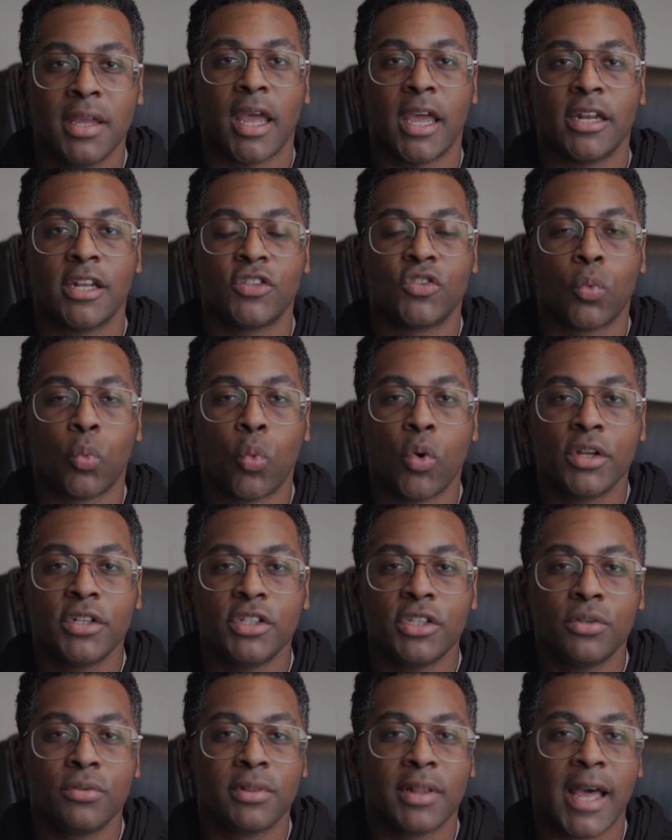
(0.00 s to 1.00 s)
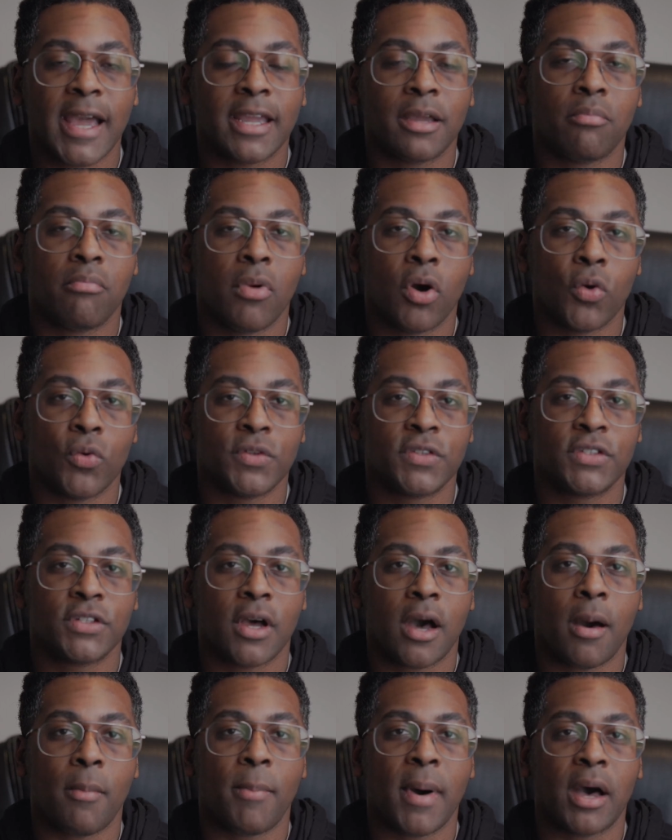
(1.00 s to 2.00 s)
And it's, what do you like most
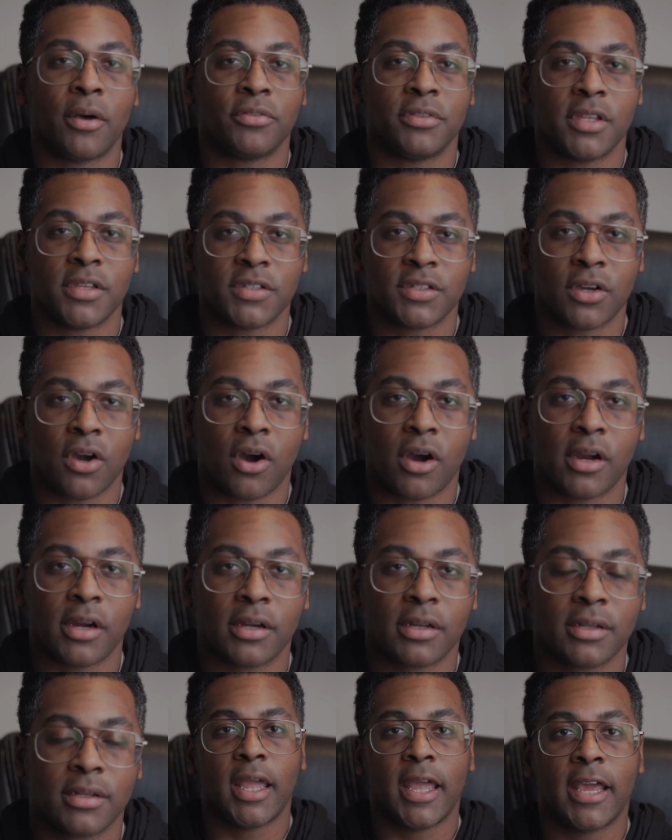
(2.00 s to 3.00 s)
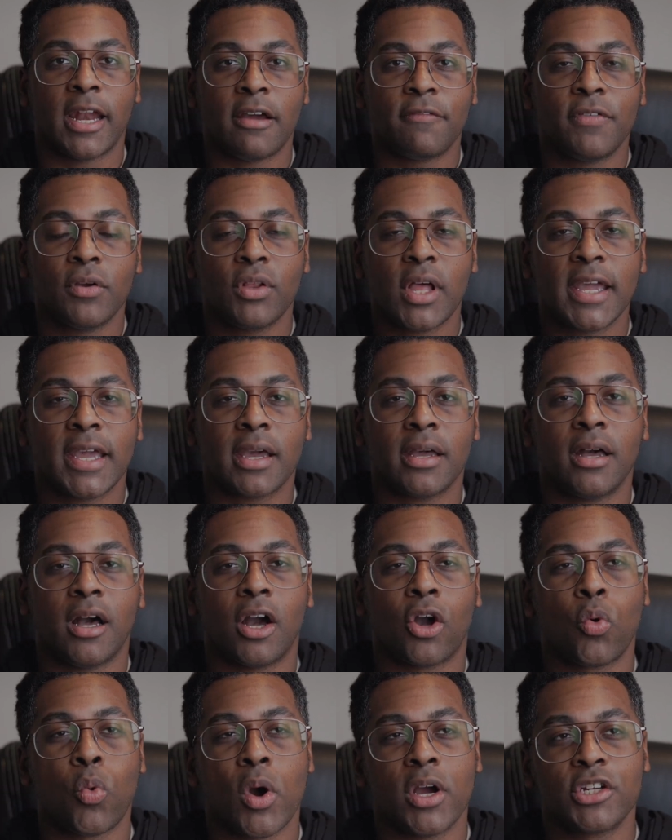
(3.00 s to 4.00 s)
about this car? And I feel like
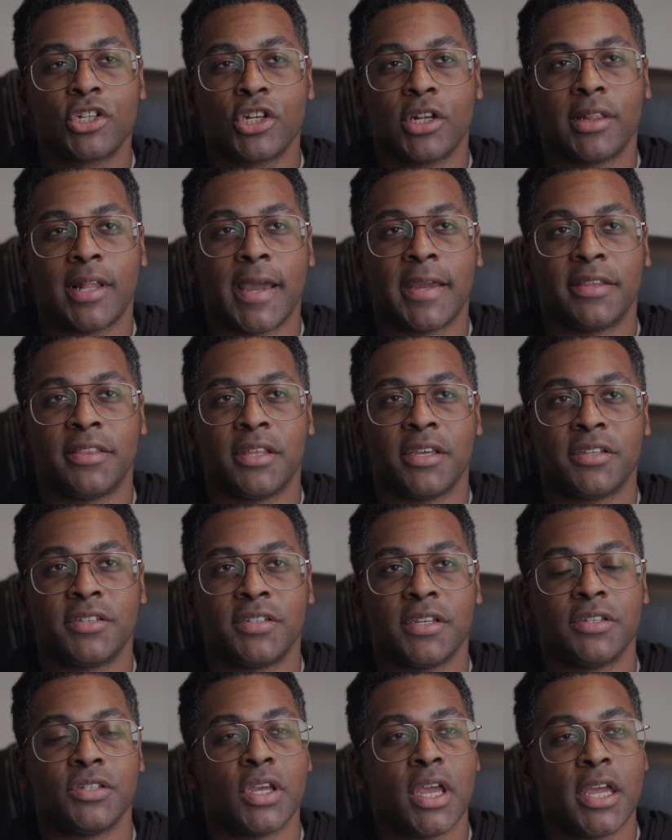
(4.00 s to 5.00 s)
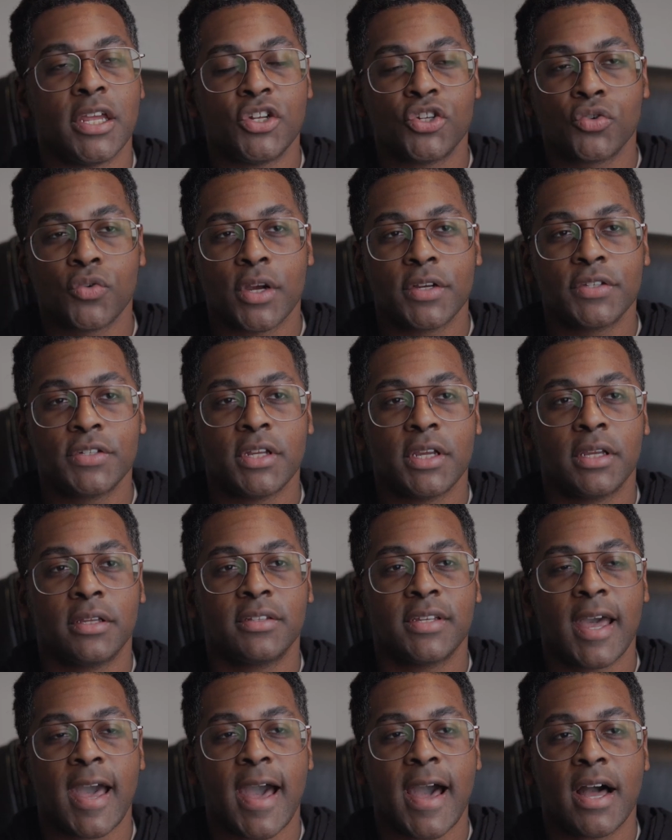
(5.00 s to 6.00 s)
a question like this is interesting
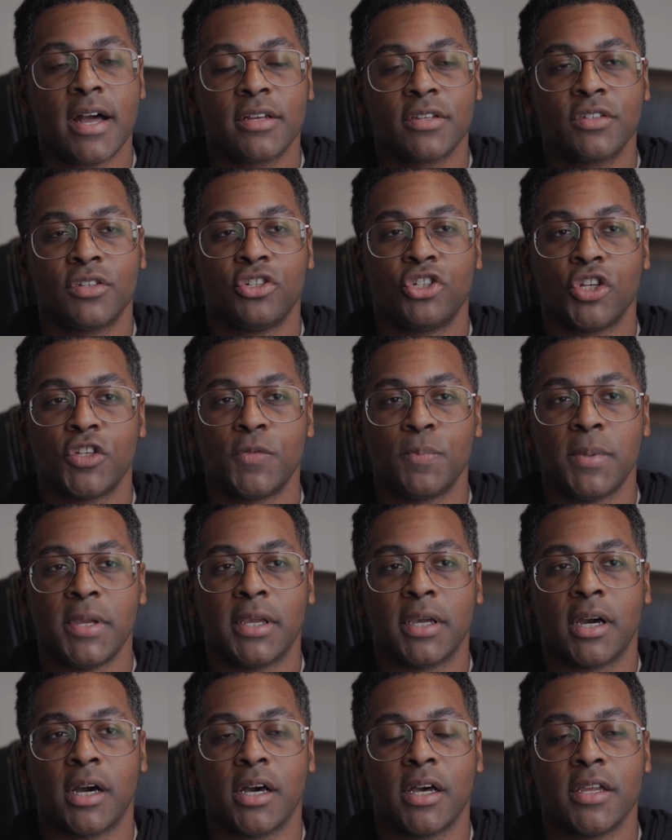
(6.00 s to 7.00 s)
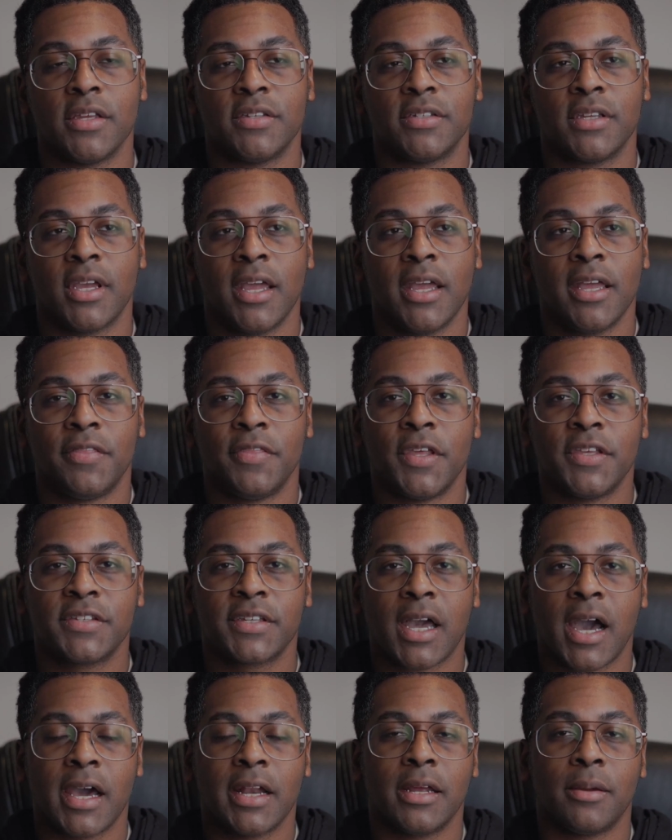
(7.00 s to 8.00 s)
to ask just because this
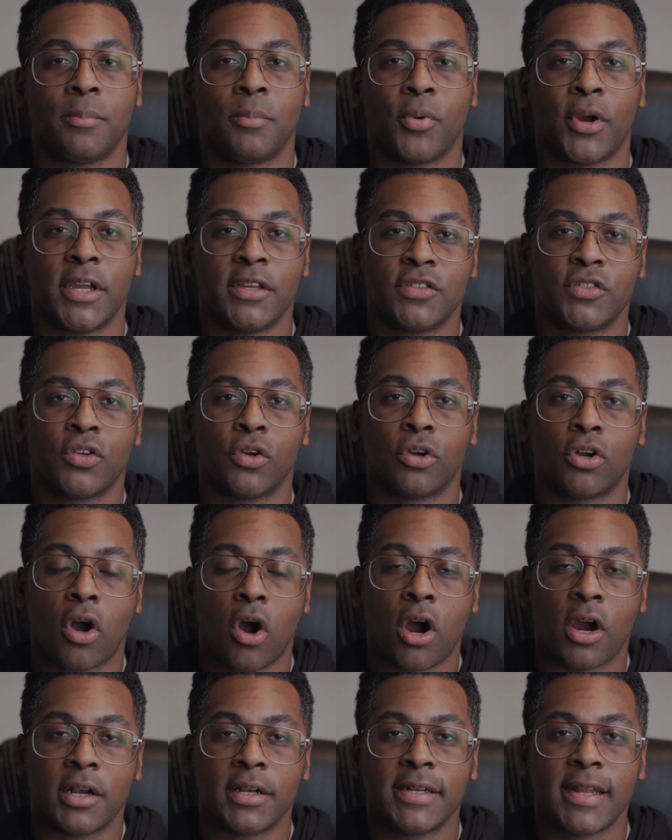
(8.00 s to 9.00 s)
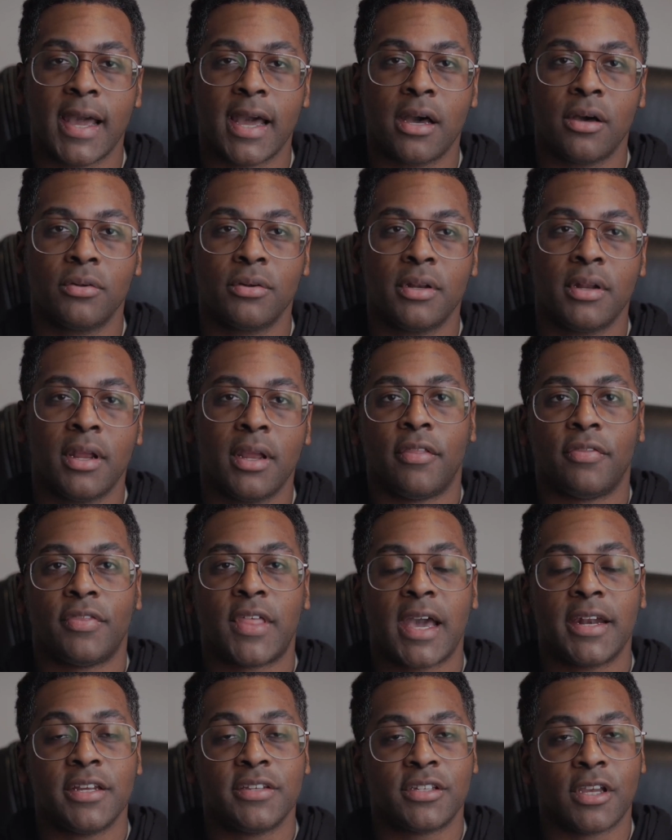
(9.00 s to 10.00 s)
kind of brings their guard down.
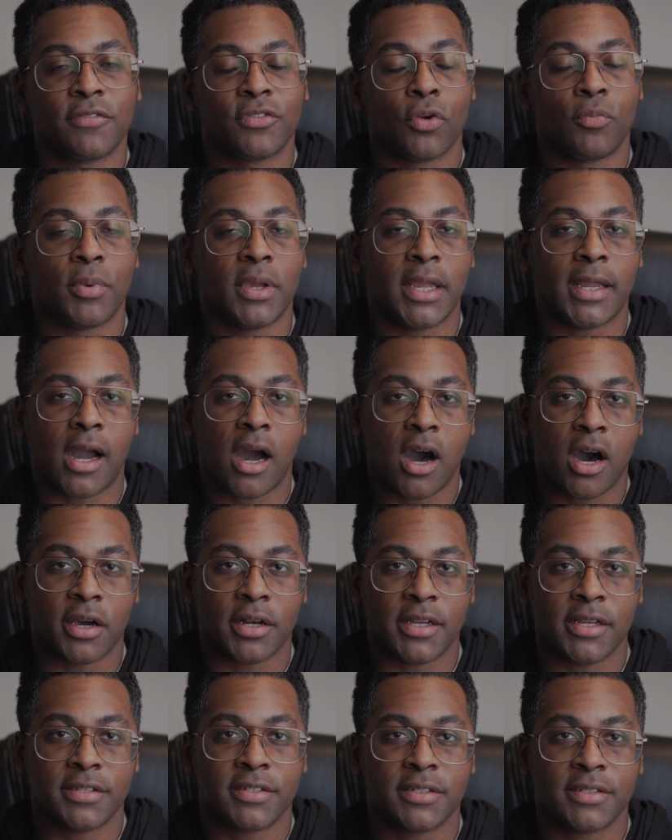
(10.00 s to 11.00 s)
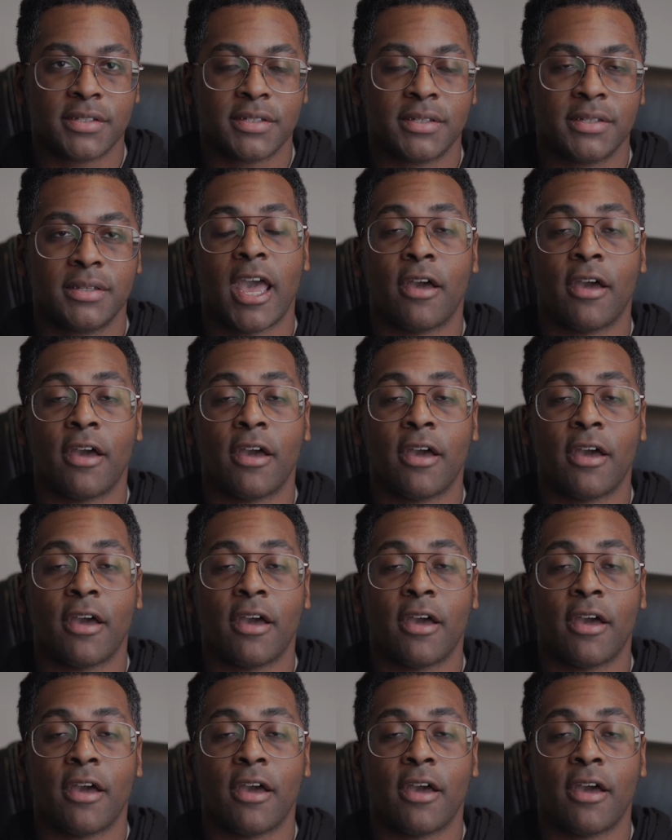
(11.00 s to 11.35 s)
That is, if they're being honest.